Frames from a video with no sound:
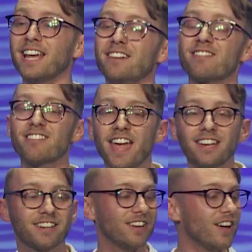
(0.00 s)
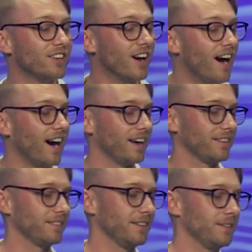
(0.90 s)
and thank God.
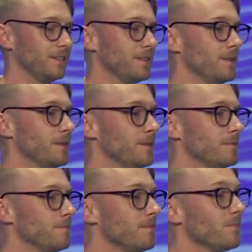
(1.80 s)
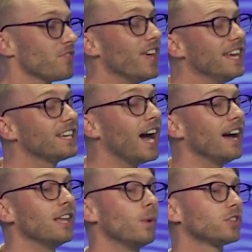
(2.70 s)
Thank
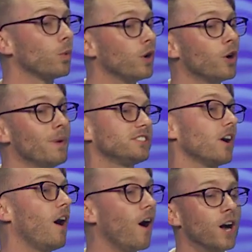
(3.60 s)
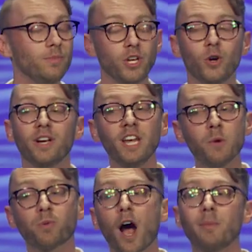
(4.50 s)
God that what the world meant to harm you,
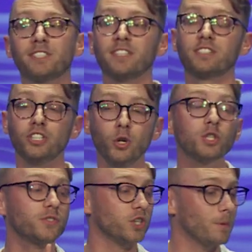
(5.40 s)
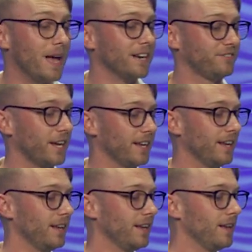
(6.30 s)
He promises to use for your
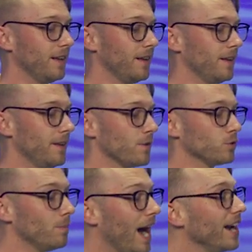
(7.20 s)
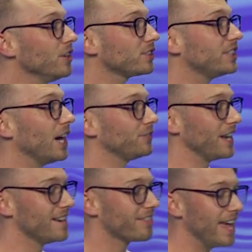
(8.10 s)
benefit. Remind yourself
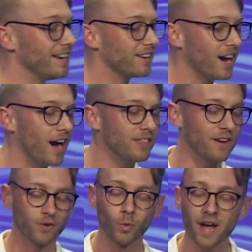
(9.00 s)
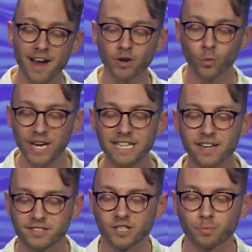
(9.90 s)
and thank God that for whatever
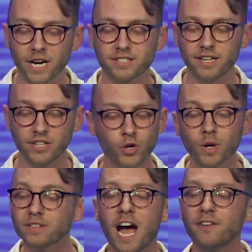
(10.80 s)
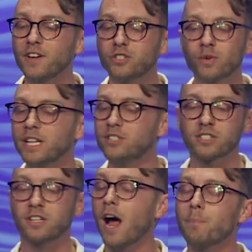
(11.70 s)
weakness is present in your life is really
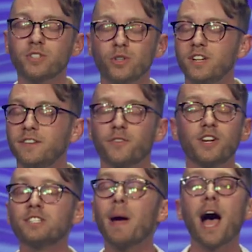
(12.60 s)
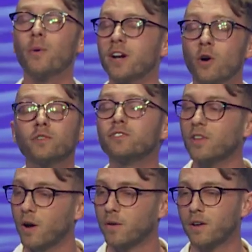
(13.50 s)
just an opportunity for His power to overflow.